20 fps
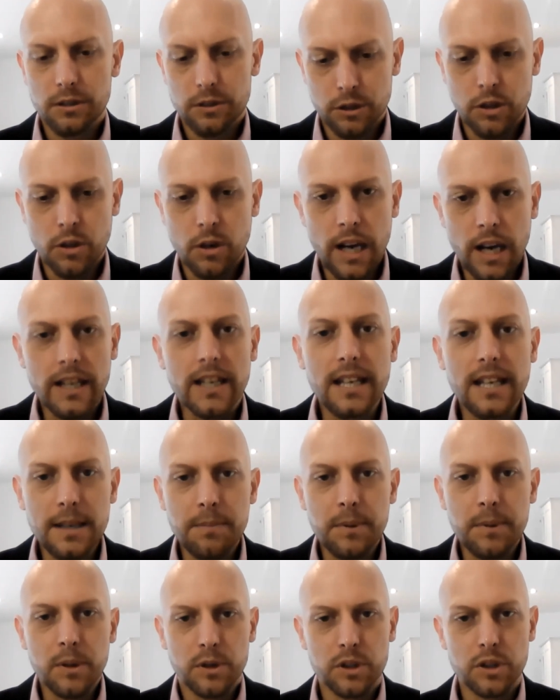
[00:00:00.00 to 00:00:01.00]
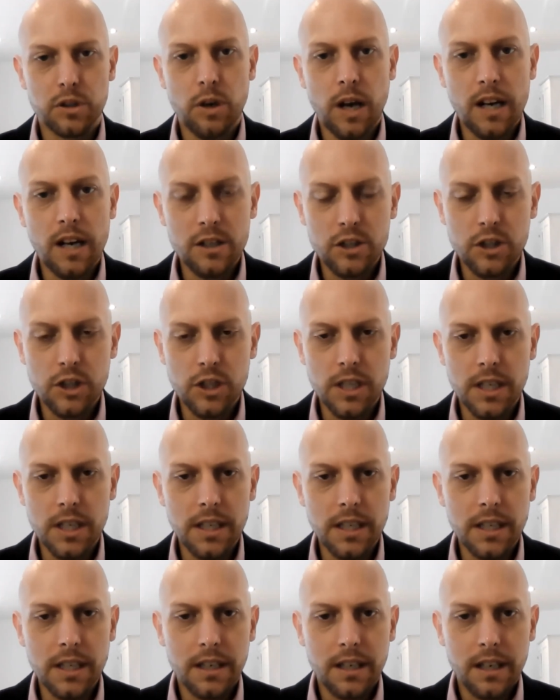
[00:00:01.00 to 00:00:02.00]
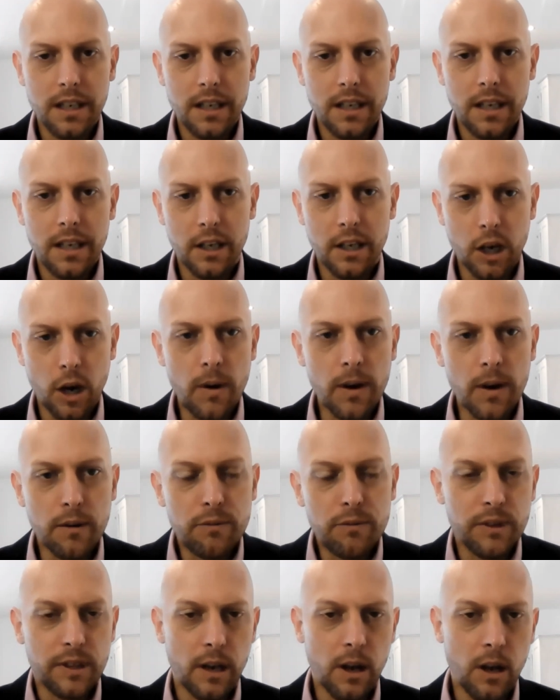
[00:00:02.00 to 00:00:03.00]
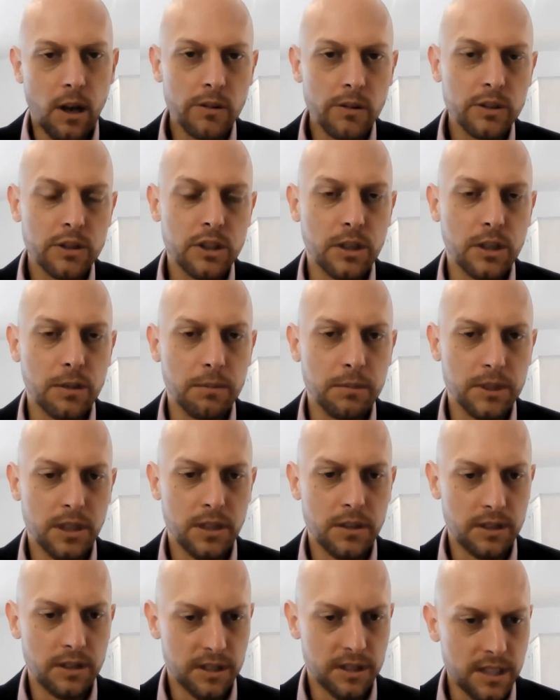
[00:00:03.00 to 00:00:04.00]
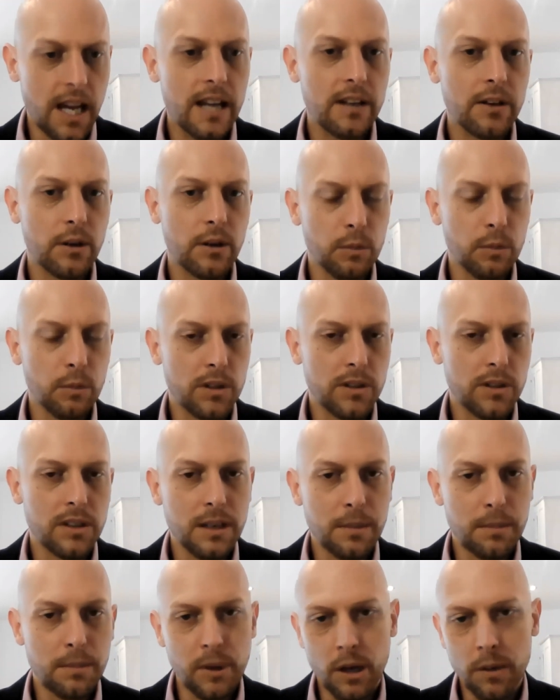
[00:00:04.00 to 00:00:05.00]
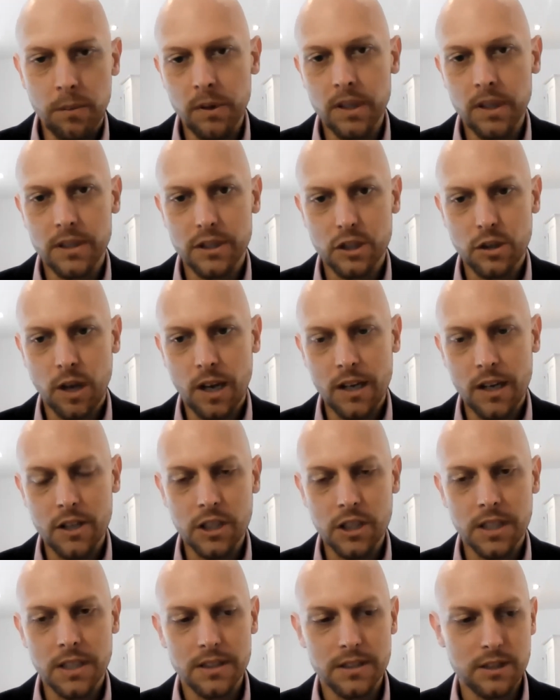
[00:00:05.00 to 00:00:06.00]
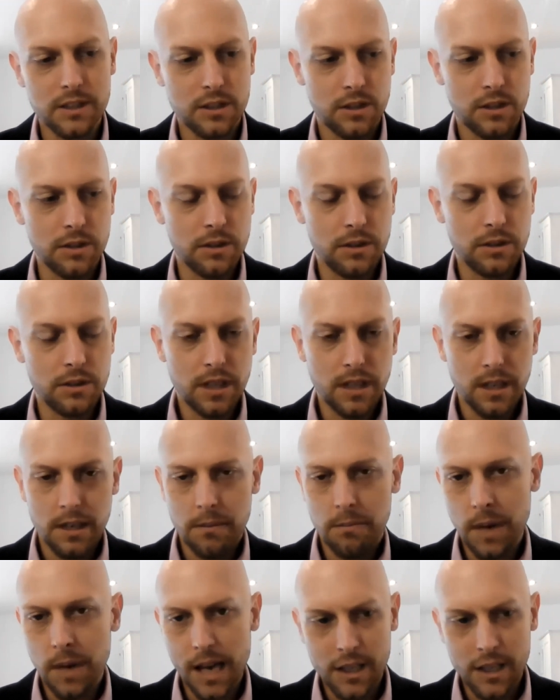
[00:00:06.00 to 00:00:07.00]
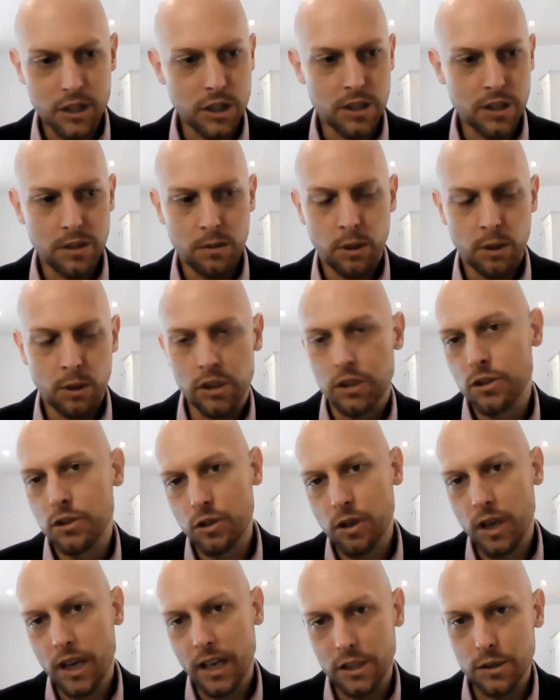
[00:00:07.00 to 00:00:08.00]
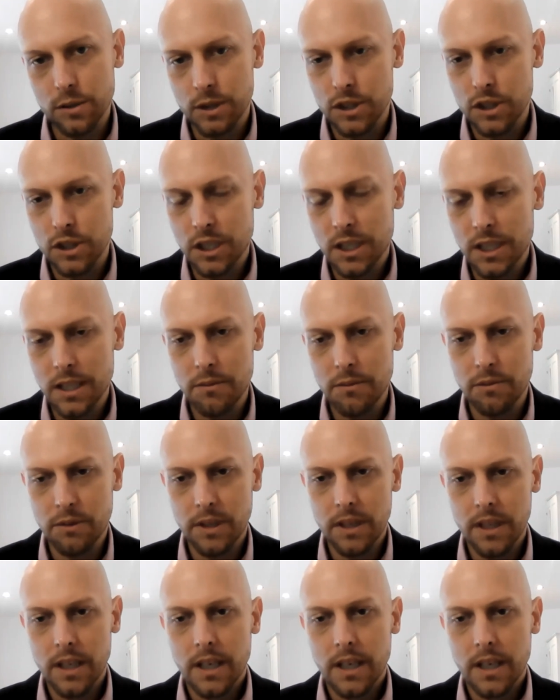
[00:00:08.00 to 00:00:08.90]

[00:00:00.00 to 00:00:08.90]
try and keep your strategy going for the long term. So decide on what the appropriate strategy is to match what you're trying to achieve.